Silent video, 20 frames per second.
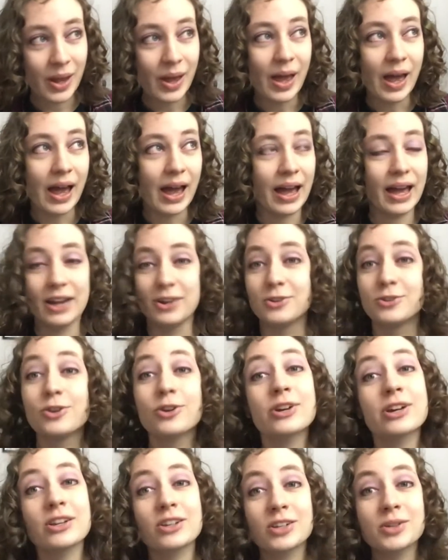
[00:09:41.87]
and
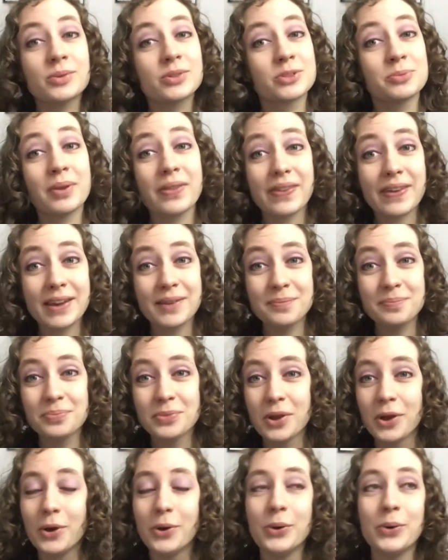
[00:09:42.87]
took it to a smithy,
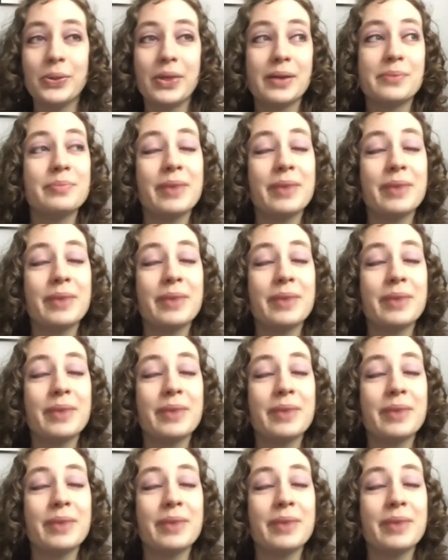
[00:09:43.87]
who then